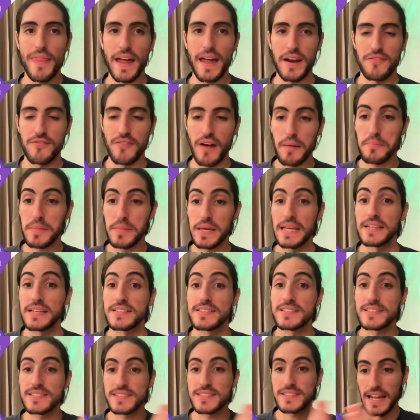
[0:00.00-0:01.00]
VAPI is
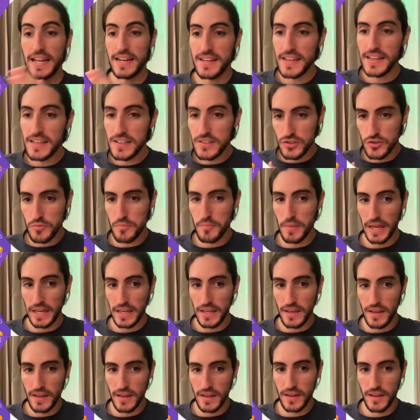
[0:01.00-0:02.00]
sending to make